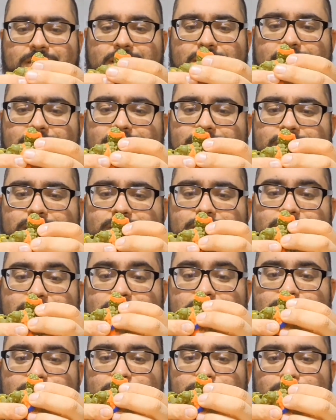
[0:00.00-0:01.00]
the 90s
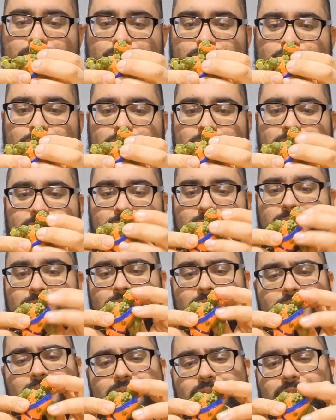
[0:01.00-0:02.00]
because I was born
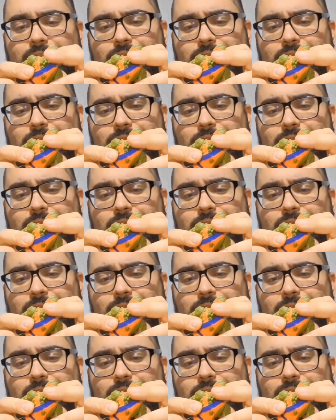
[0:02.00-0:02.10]
then.